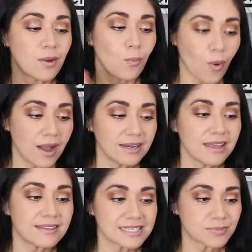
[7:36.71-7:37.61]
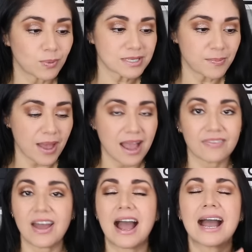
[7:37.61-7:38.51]
One, this was a
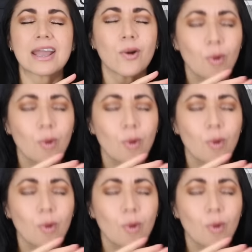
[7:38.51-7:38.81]
bag that I